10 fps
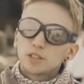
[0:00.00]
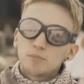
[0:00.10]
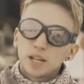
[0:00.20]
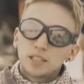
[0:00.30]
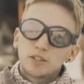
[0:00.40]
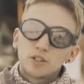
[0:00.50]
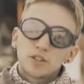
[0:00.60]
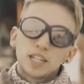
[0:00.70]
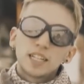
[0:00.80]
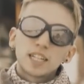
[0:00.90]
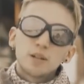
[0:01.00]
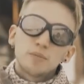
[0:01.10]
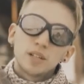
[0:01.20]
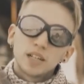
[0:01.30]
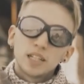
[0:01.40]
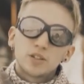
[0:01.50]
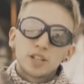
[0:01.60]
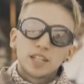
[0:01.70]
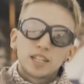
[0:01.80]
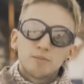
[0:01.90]
depending on your income, and your
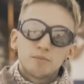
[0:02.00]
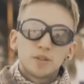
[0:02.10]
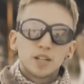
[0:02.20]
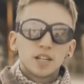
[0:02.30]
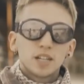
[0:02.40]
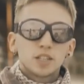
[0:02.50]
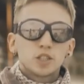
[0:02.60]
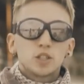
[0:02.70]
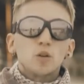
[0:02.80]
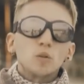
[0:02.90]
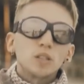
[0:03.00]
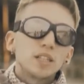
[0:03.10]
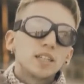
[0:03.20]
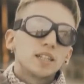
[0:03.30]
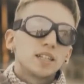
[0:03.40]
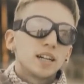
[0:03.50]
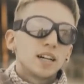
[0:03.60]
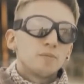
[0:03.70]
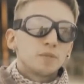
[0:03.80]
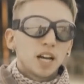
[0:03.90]
income could only
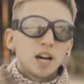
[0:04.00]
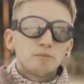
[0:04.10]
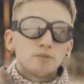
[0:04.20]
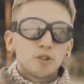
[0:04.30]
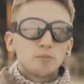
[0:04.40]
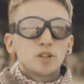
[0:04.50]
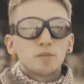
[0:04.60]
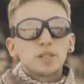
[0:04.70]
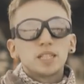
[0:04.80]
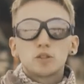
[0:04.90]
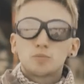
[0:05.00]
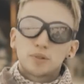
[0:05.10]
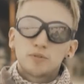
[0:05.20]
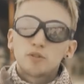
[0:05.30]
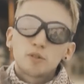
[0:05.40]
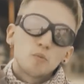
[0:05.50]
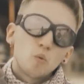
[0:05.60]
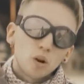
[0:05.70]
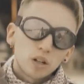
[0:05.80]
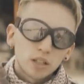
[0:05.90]
come from your ability to perform
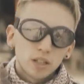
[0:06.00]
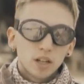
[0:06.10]
work